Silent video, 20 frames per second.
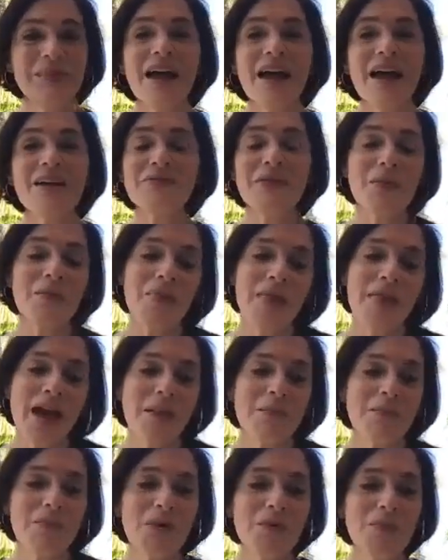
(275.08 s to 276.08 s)
And from
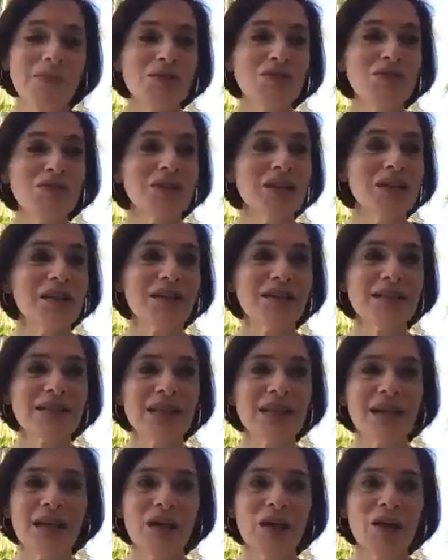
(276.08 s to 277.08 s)
that moment, Julie and I
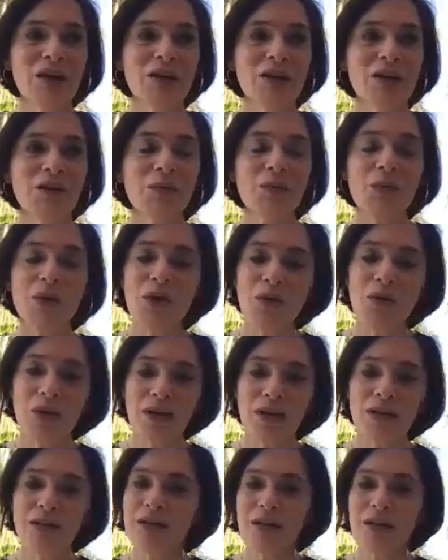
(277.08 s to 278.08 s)
said, we ought
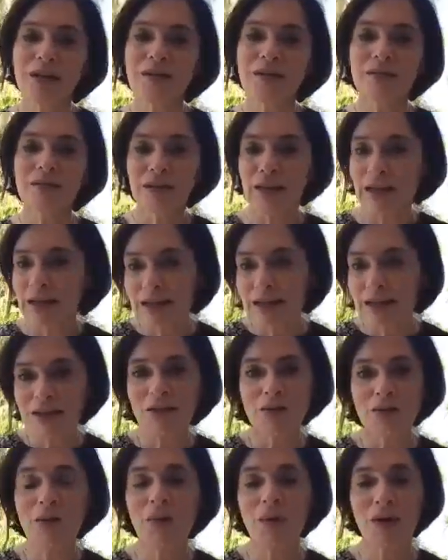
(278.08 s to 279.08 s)
to, you know, let's
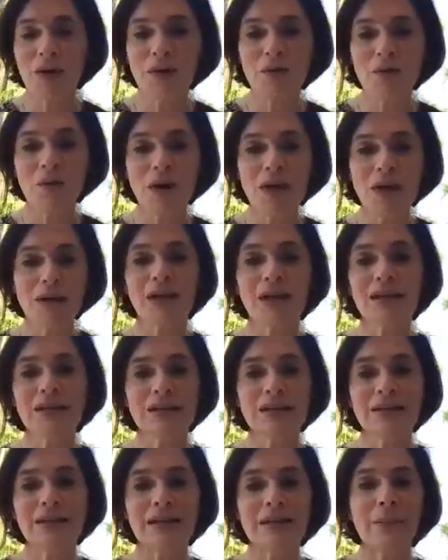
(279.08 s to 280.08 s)
do a one on one.
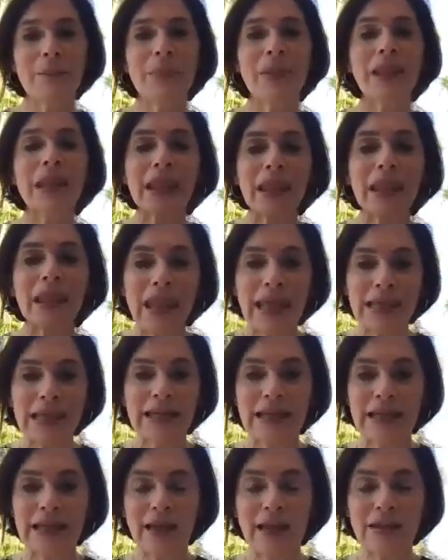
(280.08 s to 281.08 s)
Let's play
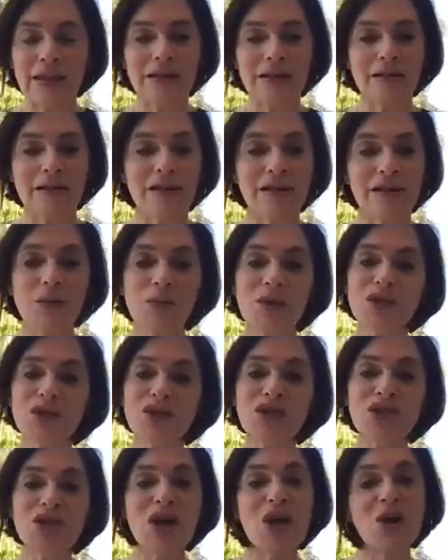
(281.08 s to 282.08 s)
together. There
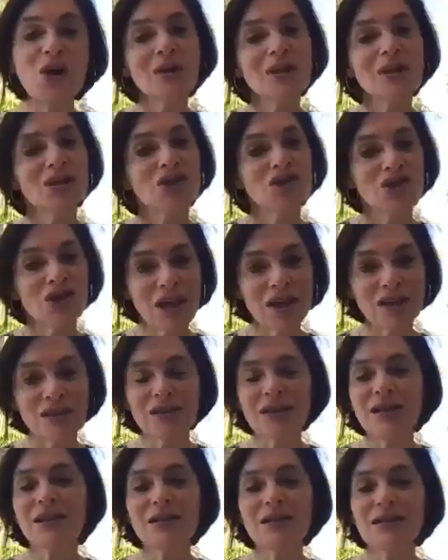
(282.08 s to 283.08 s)
was no
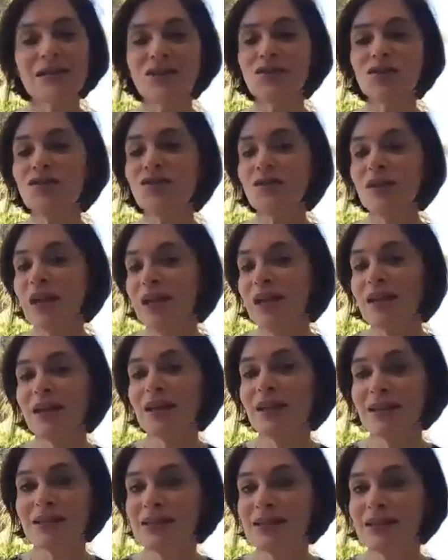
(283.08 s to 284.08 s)
agenda to
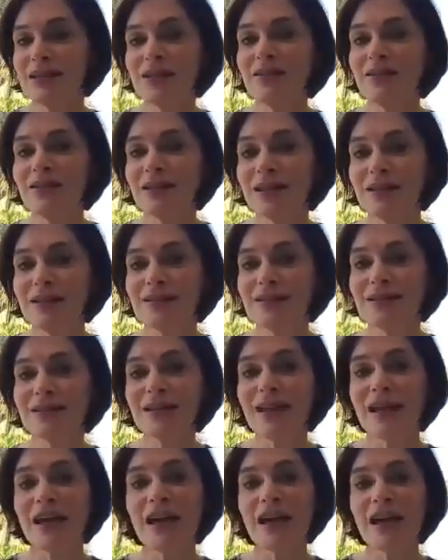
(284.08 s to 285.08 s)
creating this
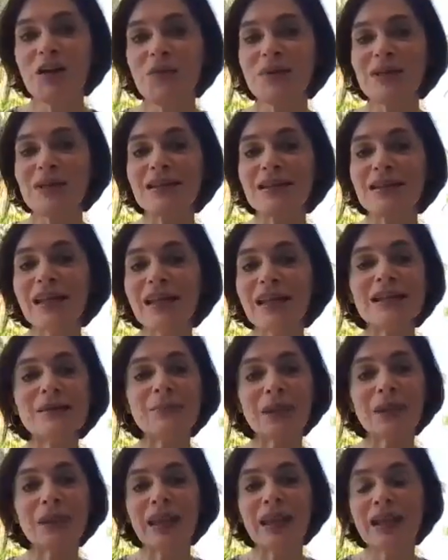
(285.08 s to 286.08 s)
series. It was let's
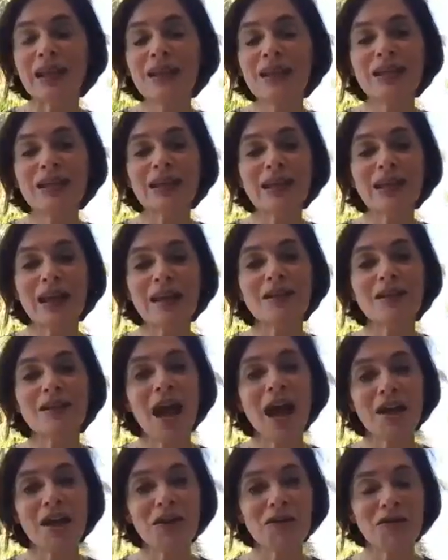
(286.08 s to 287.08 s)
play together
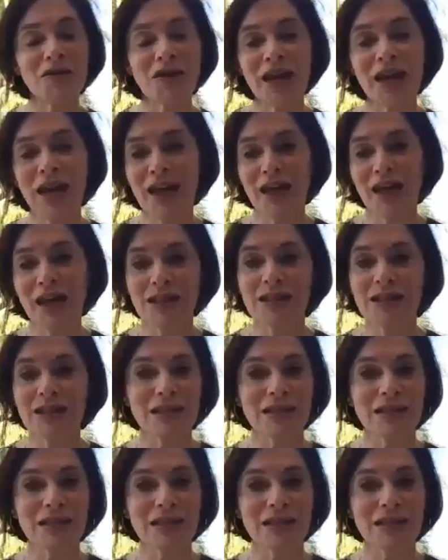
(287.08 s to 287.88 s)
and create.